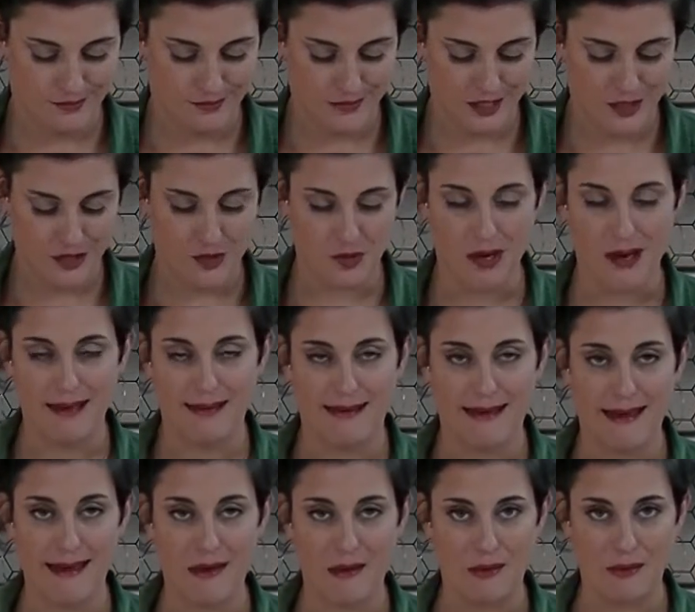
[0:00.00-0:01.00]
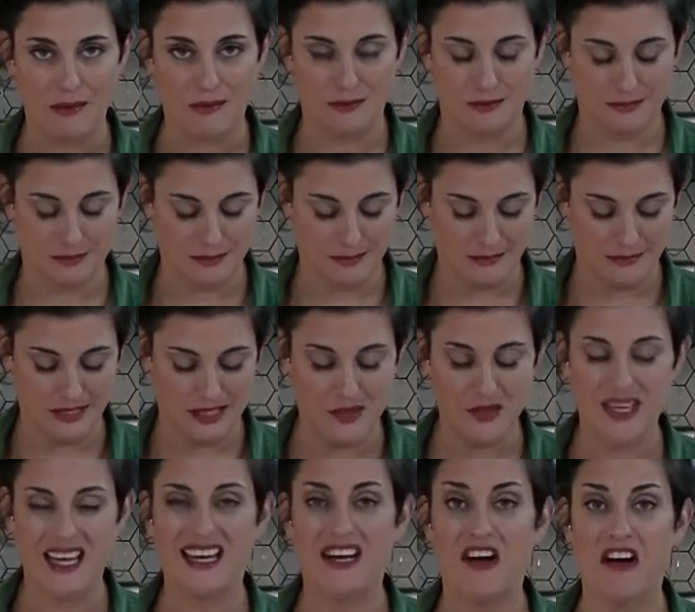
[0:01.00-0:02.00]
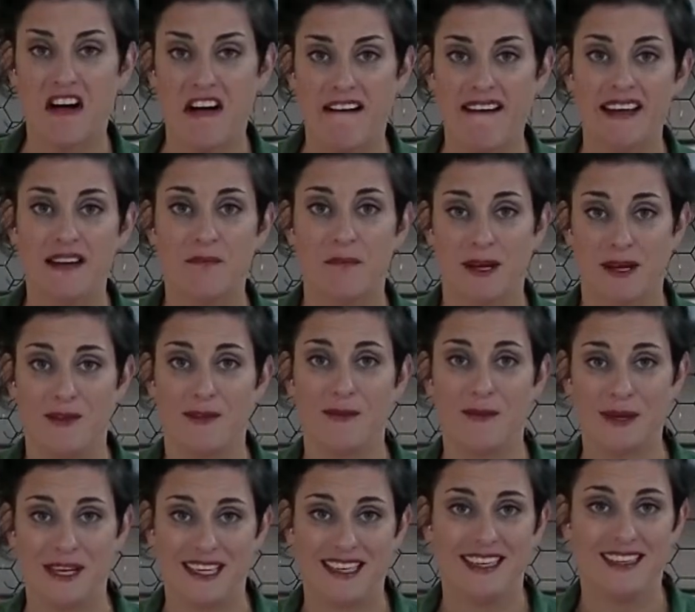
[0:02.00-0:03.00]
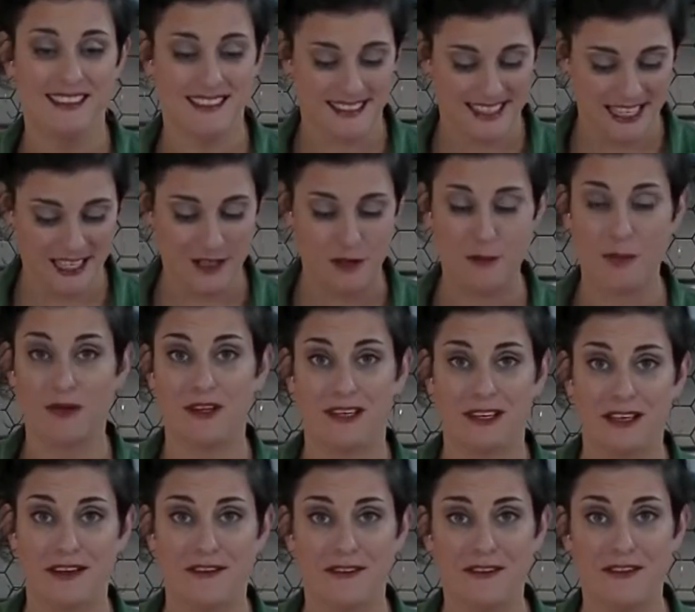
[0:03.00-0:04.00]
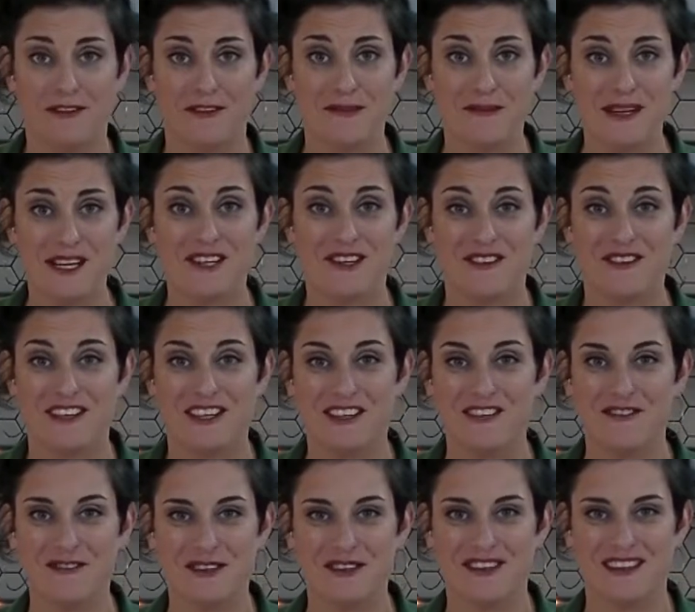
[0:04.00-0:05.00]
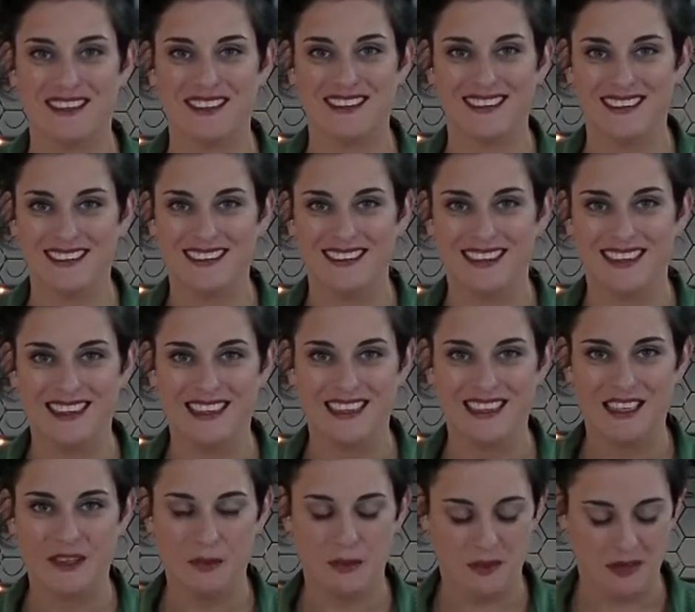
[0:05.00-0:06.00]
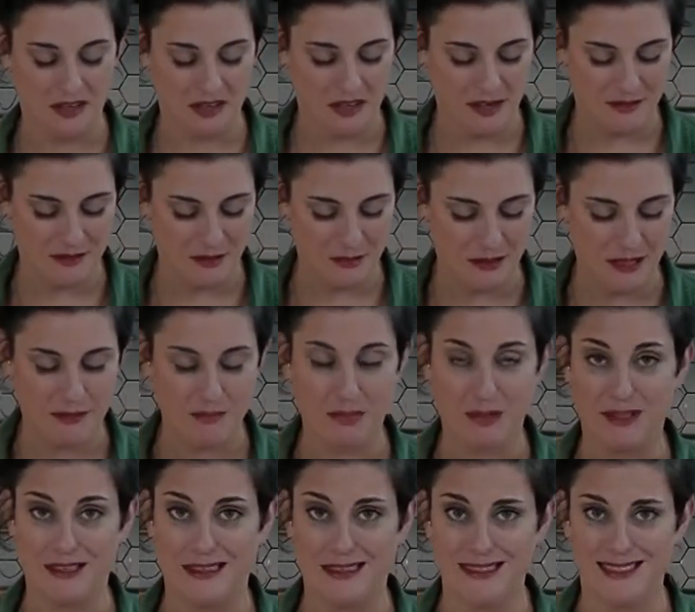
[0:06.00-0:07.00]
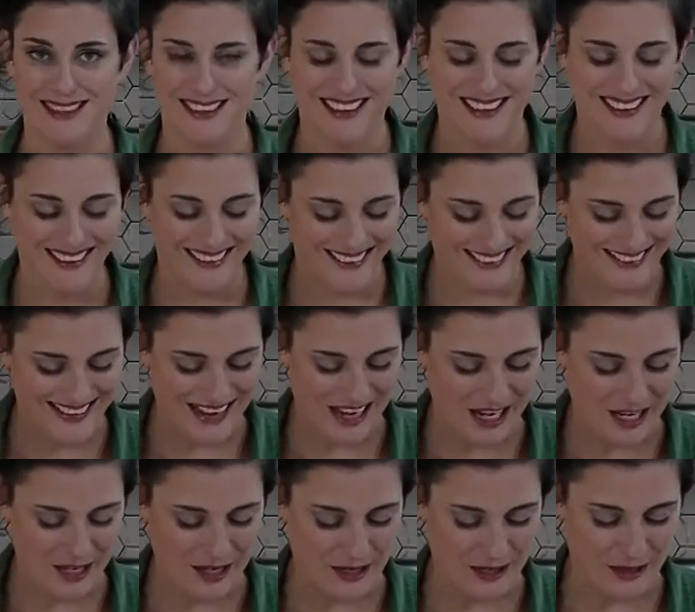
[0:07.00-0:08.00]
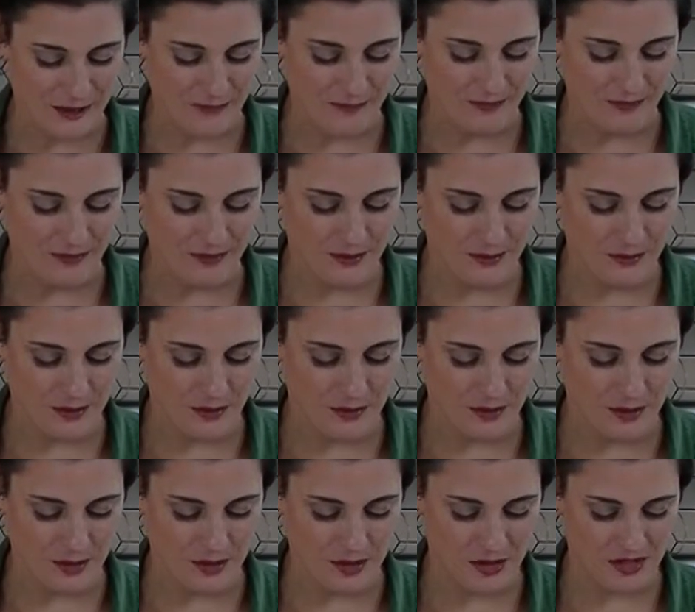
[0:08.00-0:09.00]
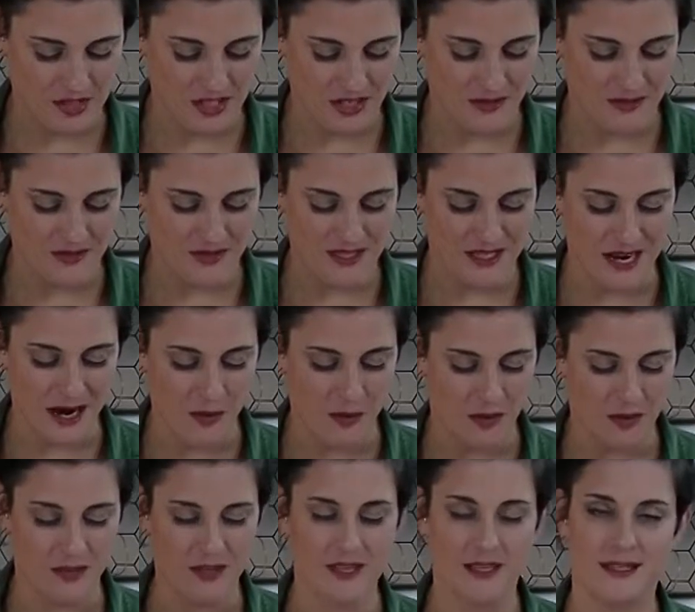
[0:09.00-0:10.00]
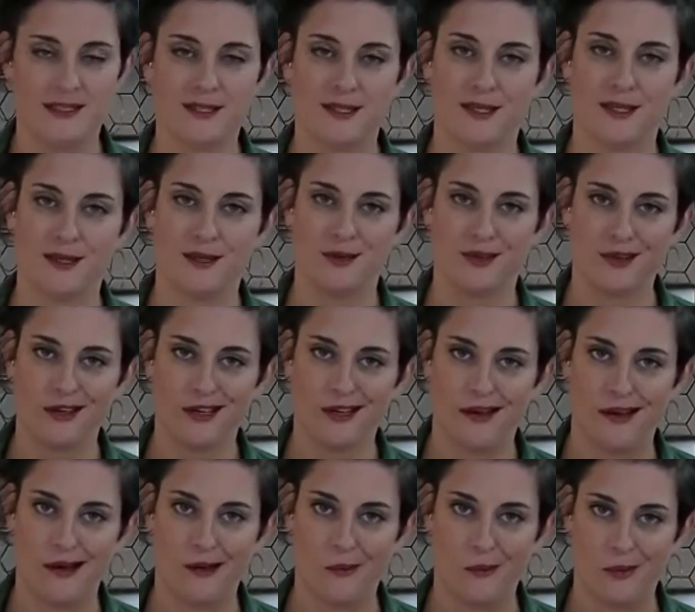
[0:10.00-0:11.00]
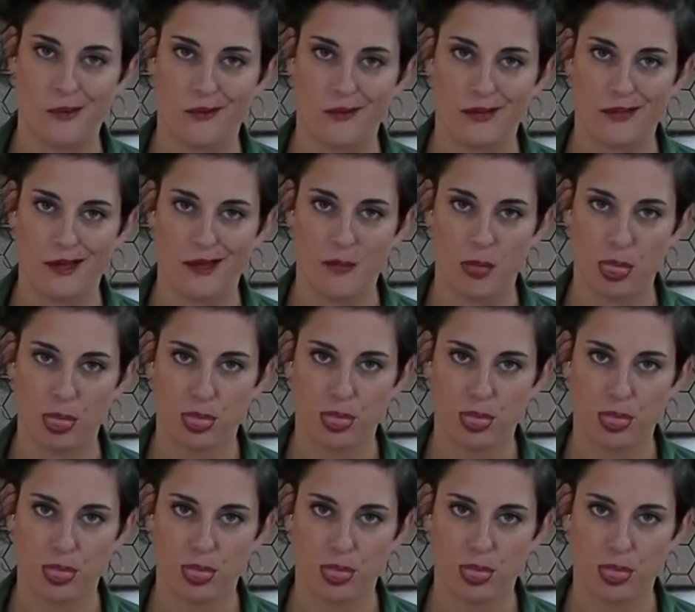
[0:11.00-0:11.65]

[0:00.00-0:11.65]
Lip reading: It dried out. It's still kind of hot, by the way. Take your plate out of the microwave with an oven mitt, please. Don't burn yourself. It's not worth it. It's clearly not worth it.